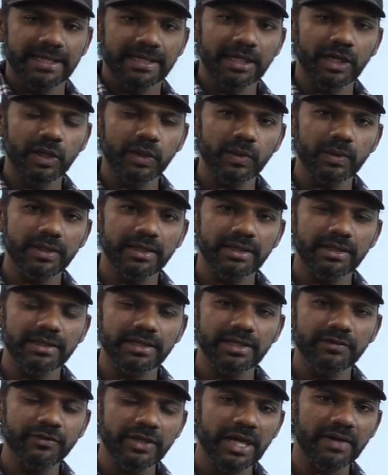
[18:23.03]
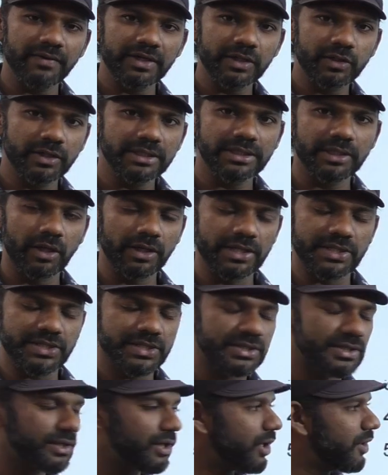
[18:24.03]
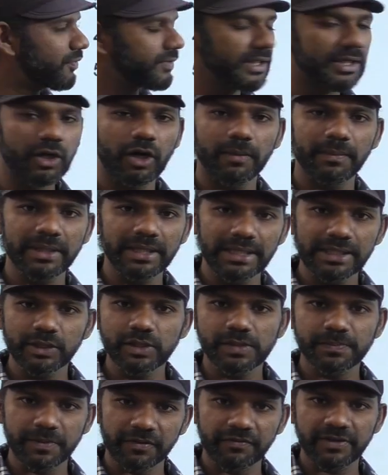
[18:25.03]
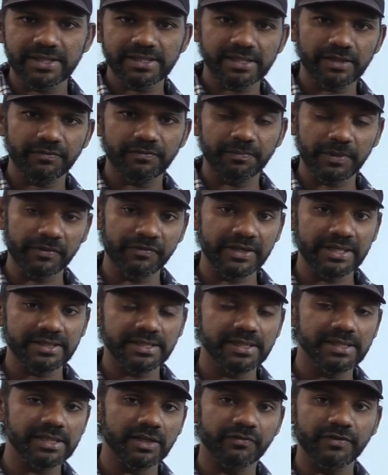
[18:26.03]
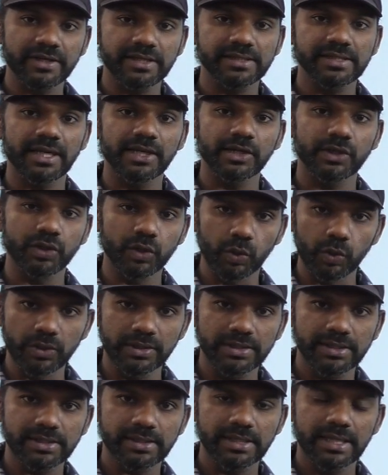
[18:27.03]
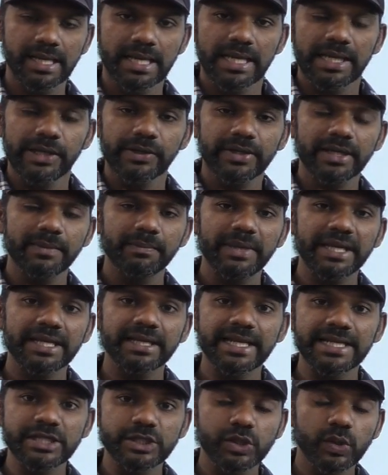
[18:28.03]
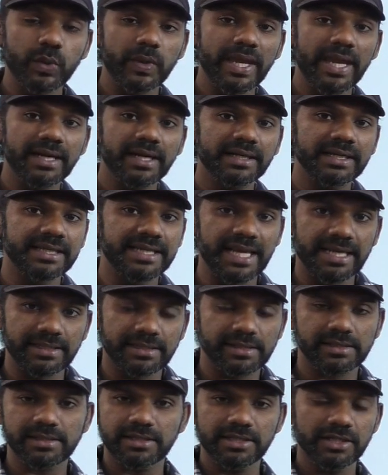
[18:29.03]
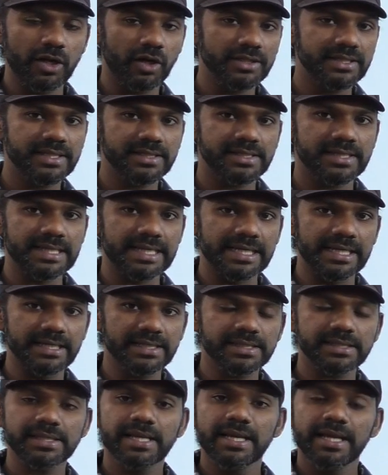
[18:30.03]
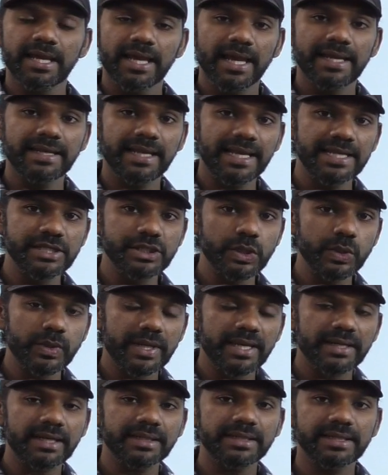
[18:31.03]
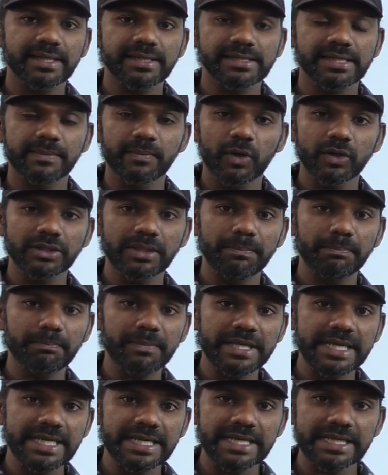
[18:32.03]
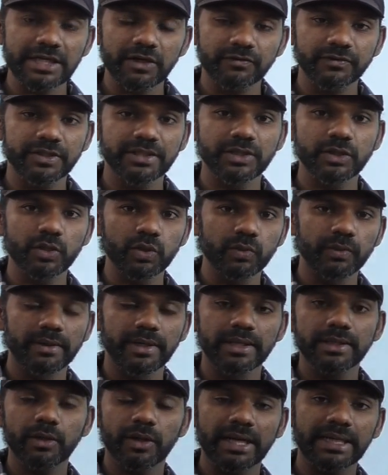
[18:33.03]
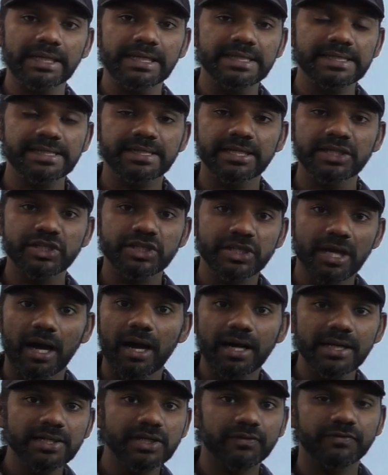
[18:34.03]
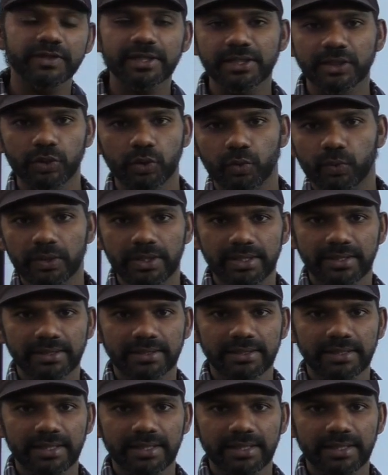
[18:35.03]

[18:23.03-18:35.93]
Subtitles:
Now, if you have a good knowledge of the commonly used prefixes, suffixes, and roots, you can make an educated guess, not just a guess, an educated guess about the meaning of the new word, or at least the charge of that new word.